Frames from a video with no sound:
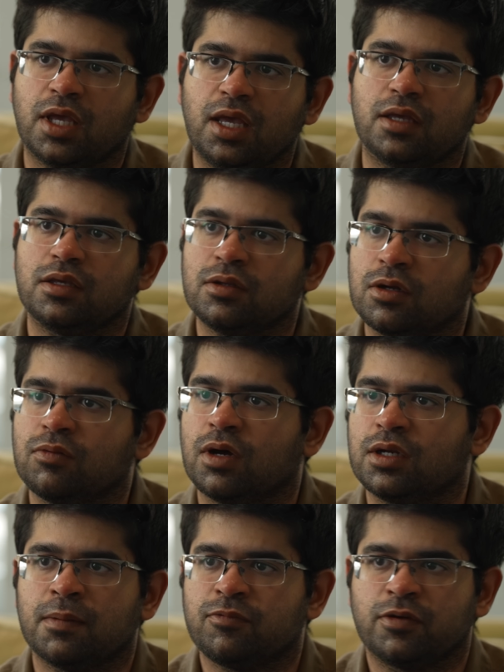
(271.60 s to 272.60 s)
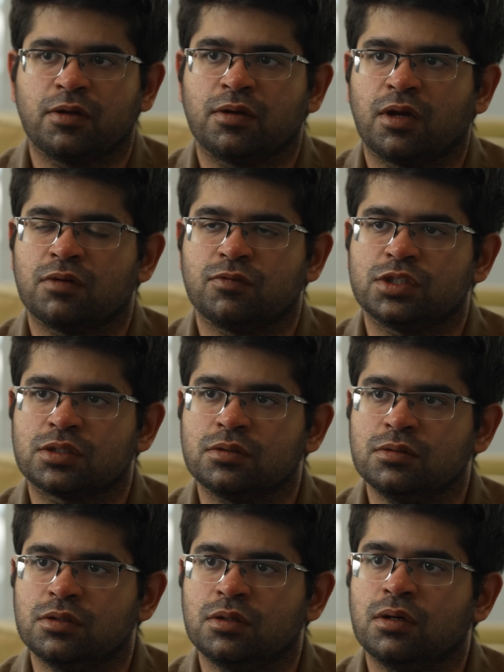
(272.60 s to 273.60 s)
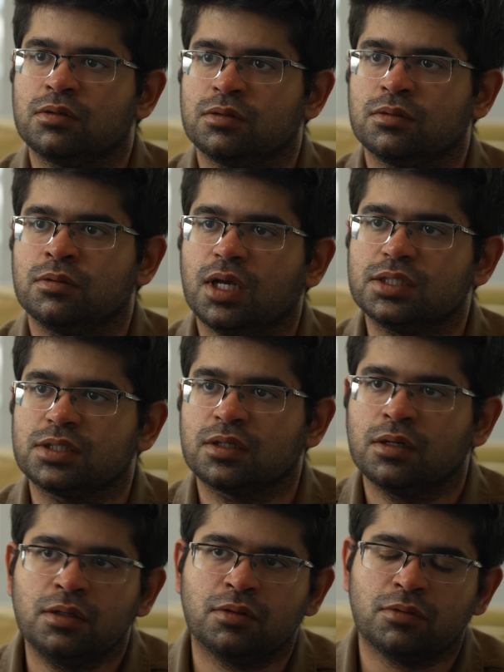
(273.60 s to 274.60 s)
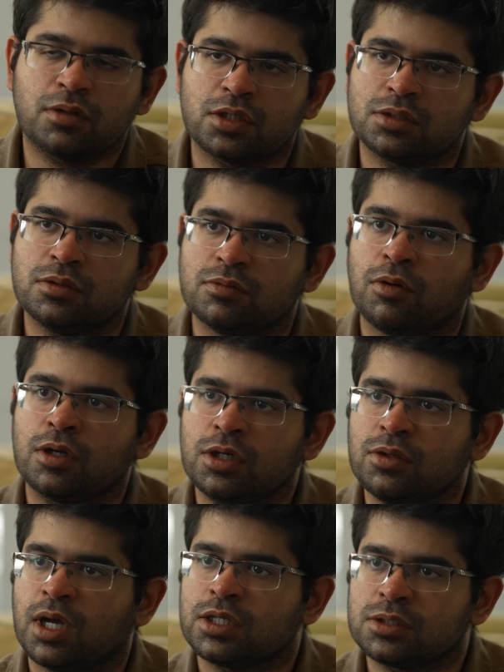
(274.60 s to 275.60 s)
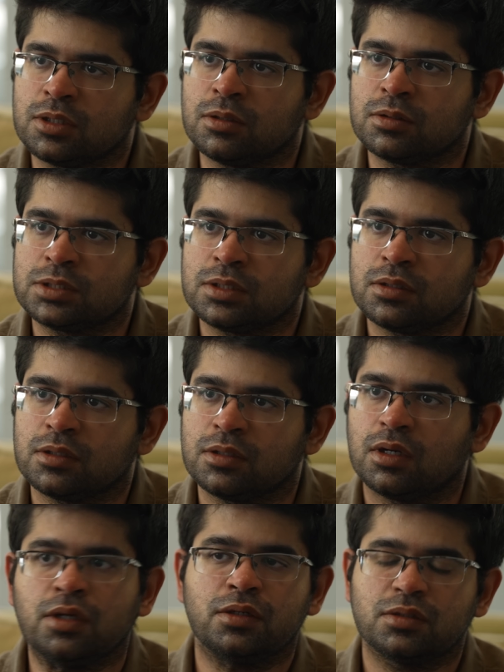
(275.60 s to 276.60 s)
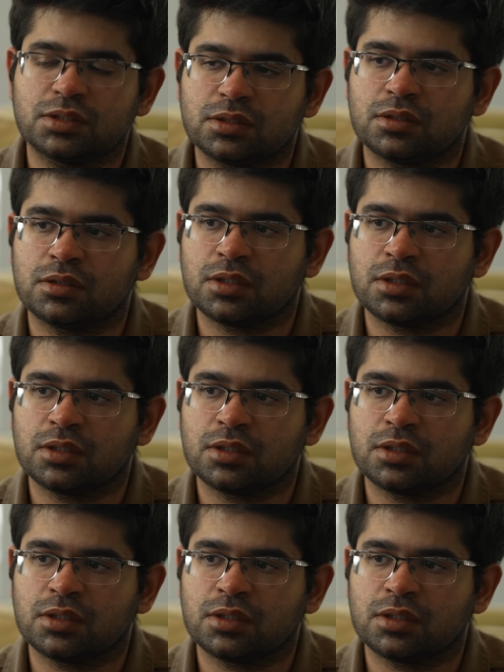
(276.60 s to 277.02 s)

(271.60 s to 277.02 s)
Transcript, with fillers: hey, you know what, I'm figuring out which school to go to. I was like, oh, okay, cool. What are you actually interested in? Are you interested in